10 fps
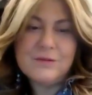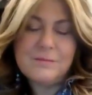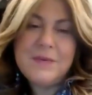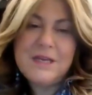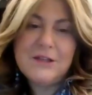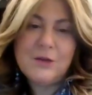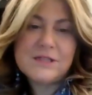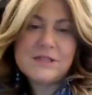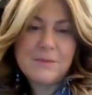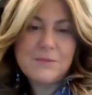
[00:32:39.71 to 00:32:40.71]
meat
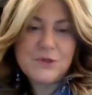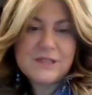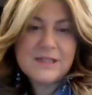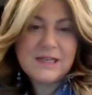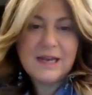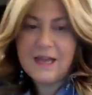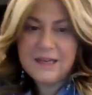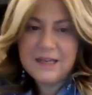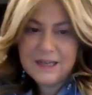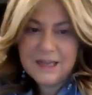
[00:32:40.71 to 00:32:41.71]
consumption is declining,